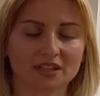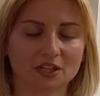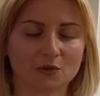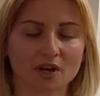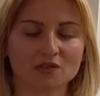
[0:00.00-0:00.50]

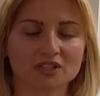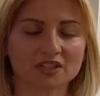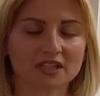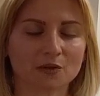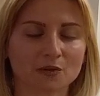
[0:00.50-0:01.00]
grounding
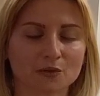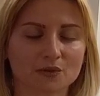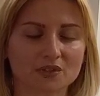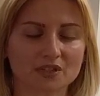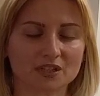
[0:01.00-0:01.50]
down through
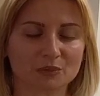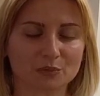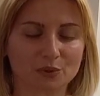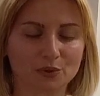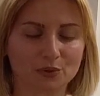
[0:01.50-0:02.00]
the sitting
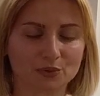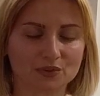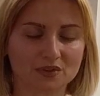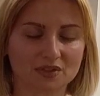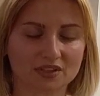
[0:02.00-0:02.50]

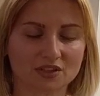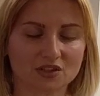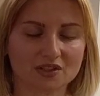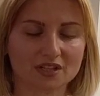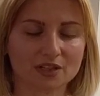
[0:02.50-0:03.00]
bones. And
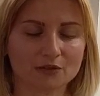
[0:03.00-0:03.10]
just take